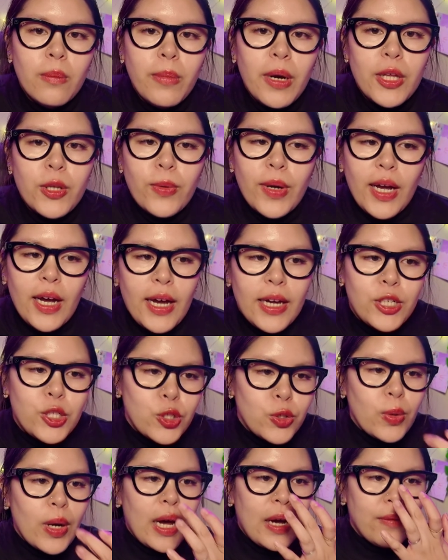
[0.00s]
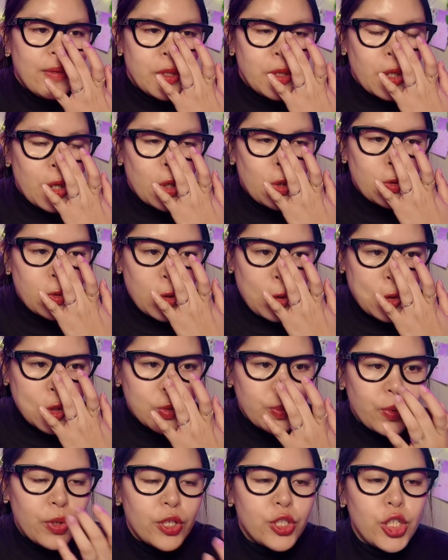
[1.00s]
By the way, I do have a low
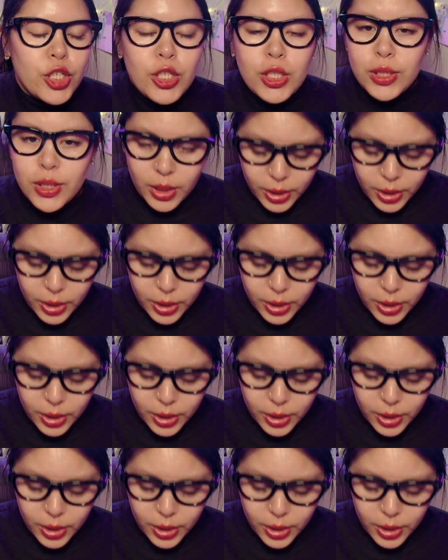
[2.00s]
nose bridge and it